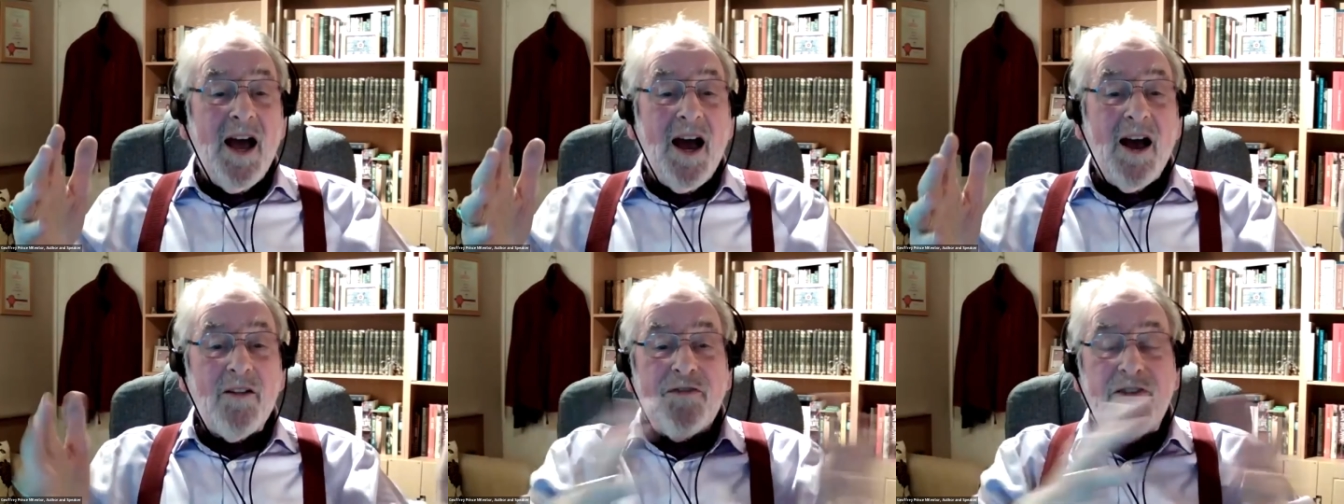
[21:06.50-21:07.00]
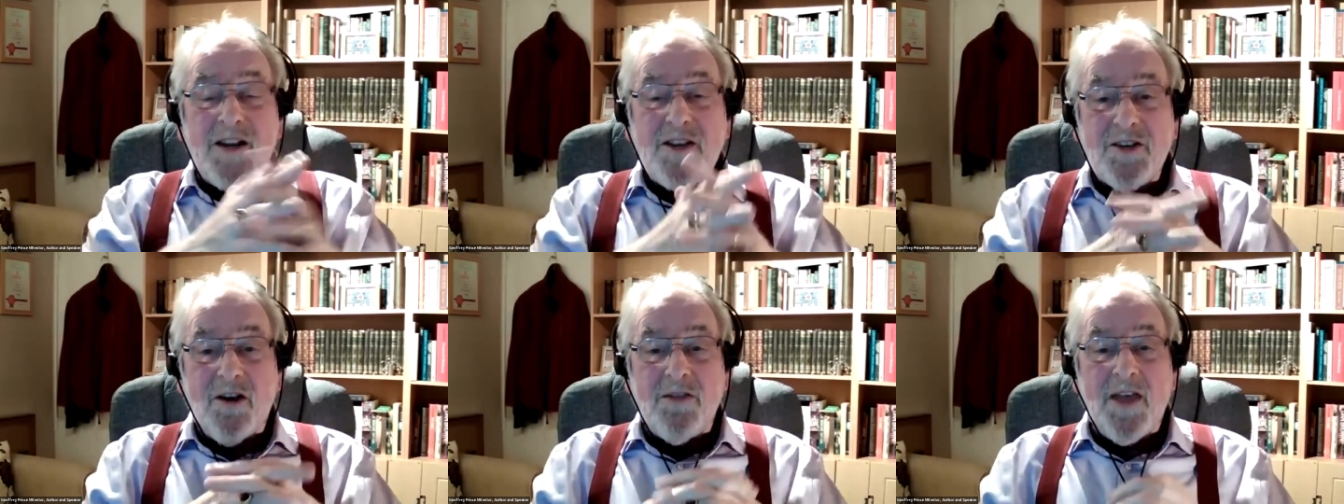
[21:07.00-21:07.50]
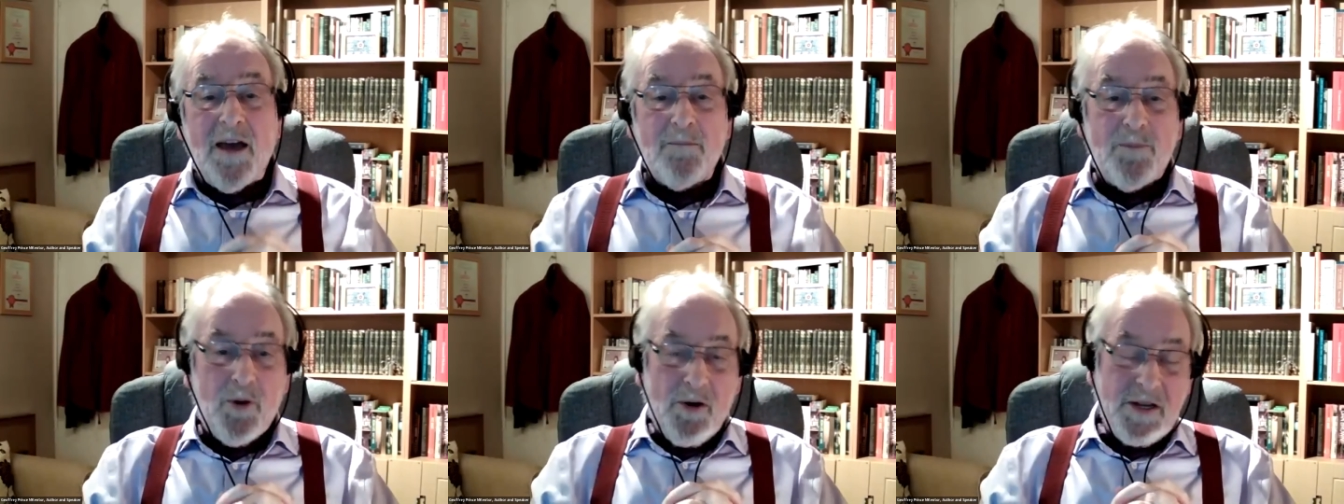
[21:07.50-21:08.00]
I'll finish on
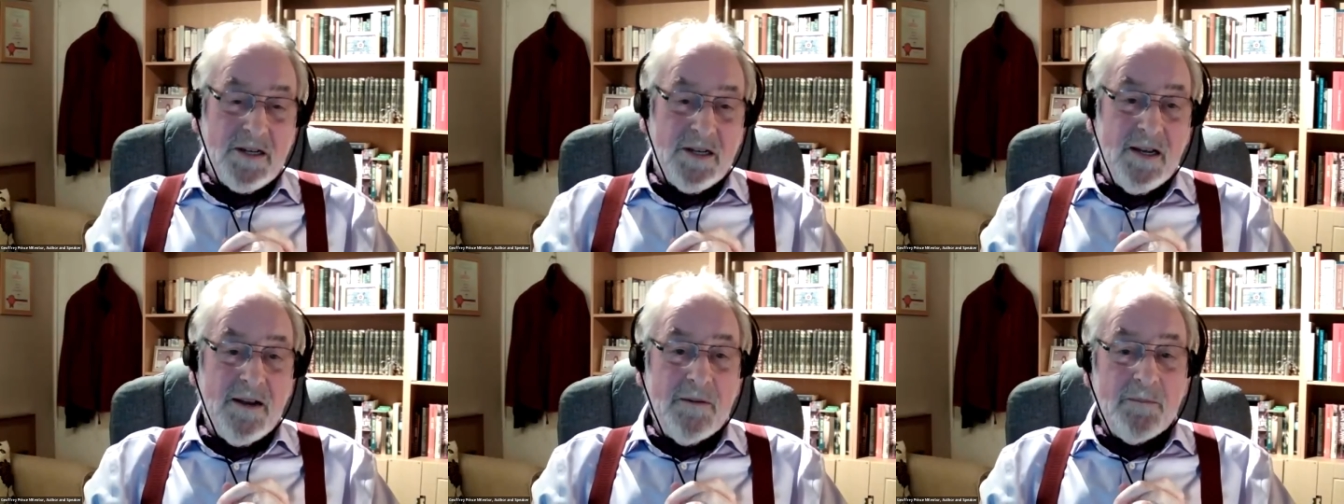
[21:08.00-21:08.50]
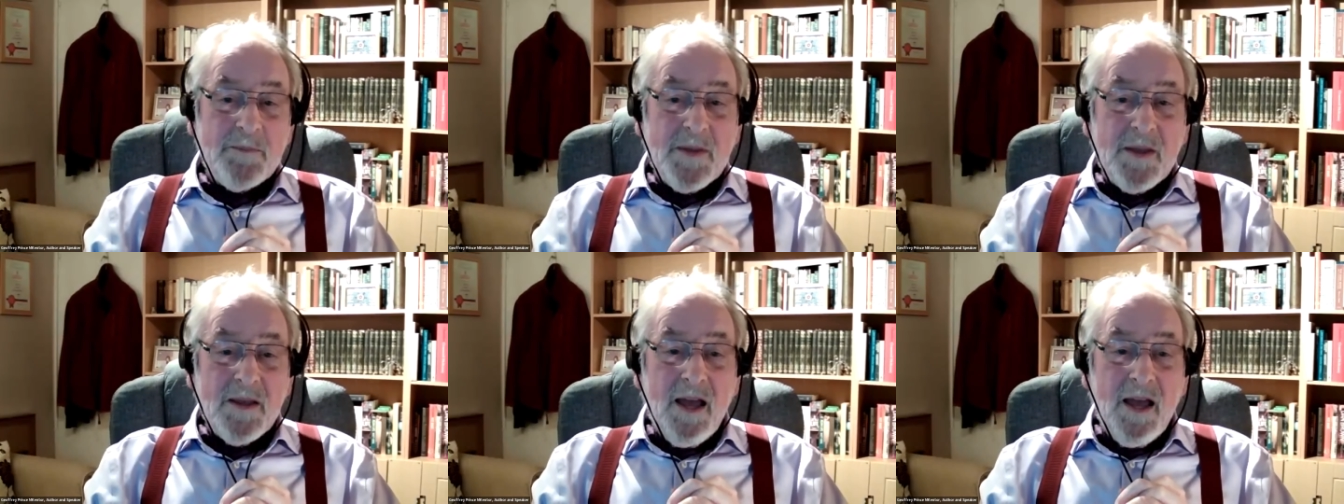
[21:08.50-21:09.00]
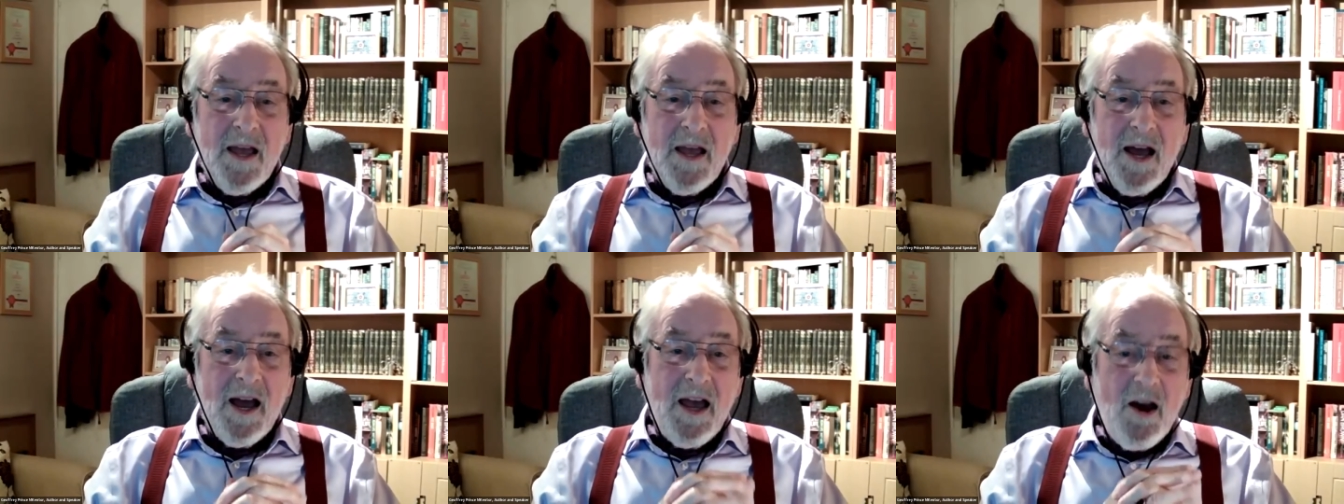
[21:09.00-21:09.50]
that point.
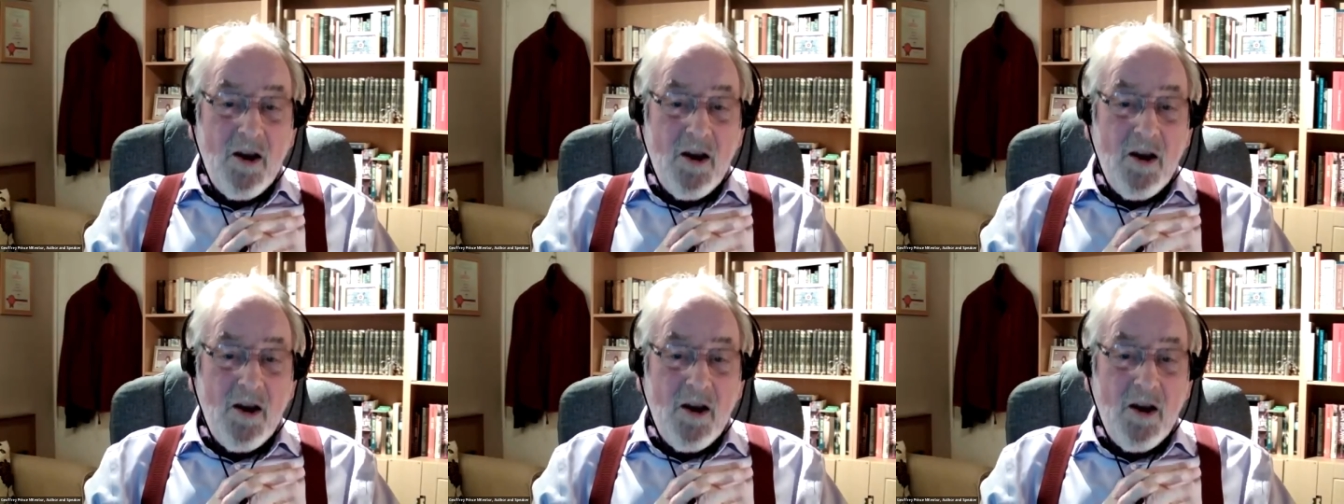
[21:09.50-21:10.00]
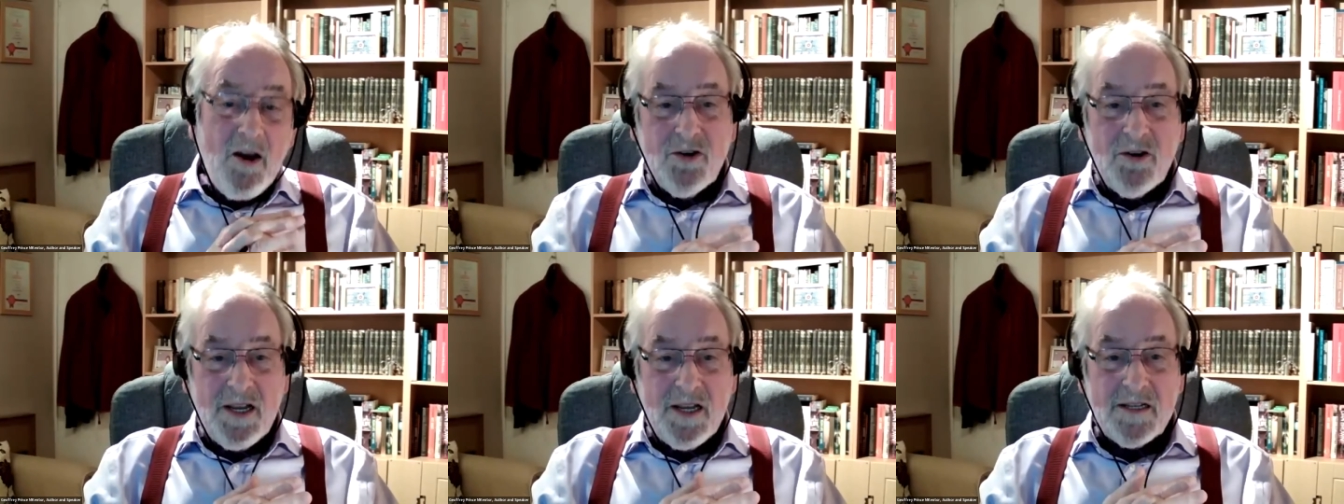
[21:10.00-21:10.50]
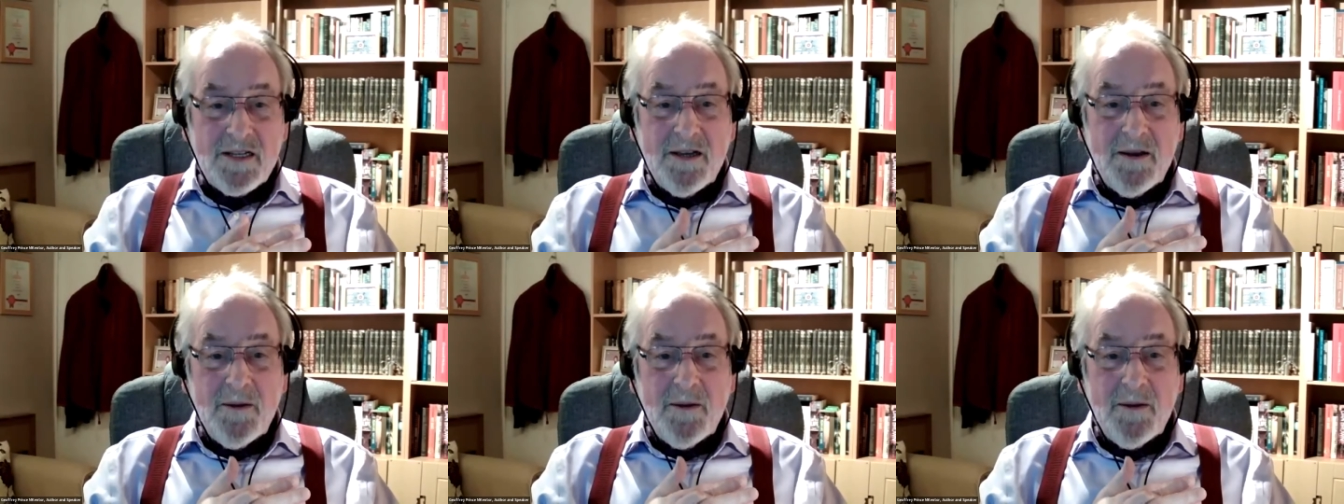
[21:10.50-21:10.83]
I hope you've enjoyed it.